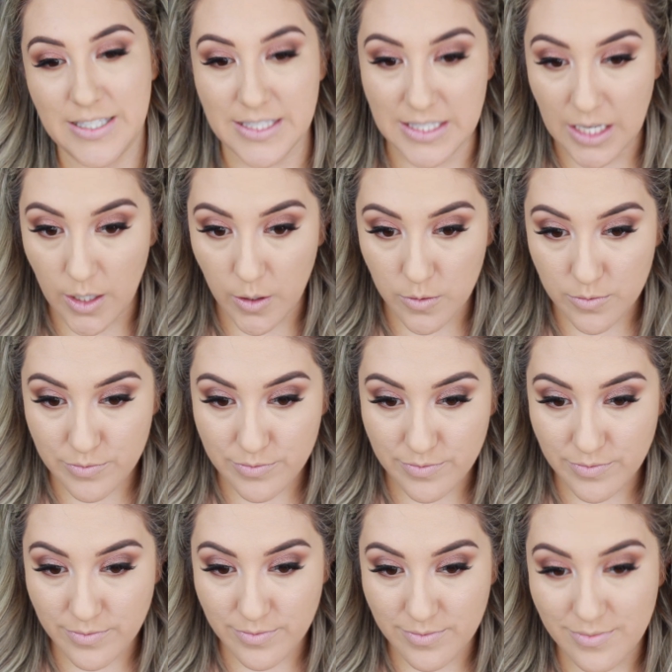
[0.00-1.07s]
So
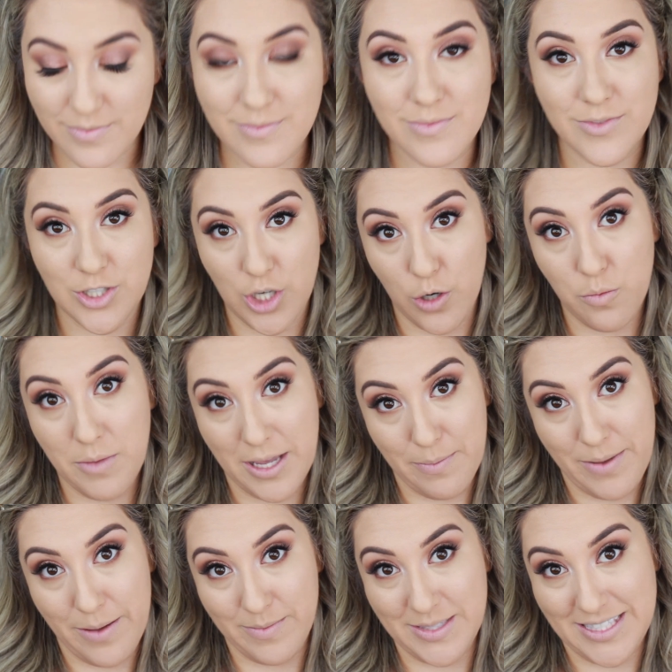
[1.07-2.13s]
don't make
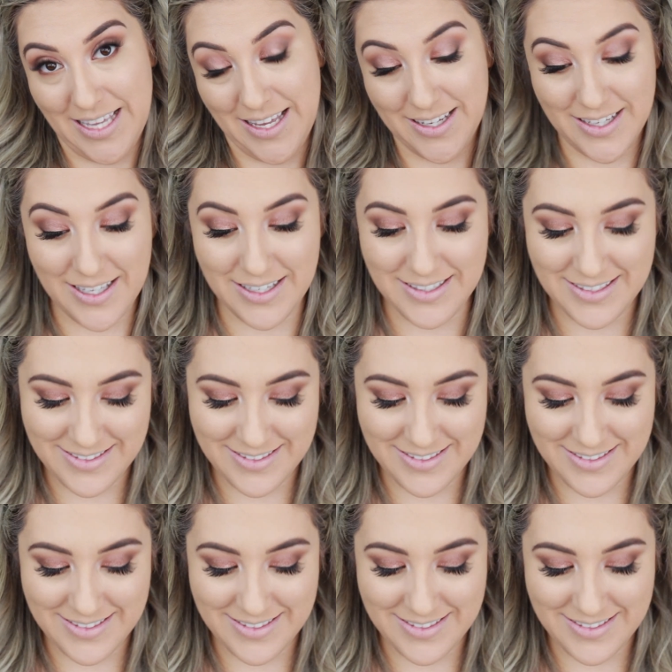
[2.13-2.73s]
my mistake,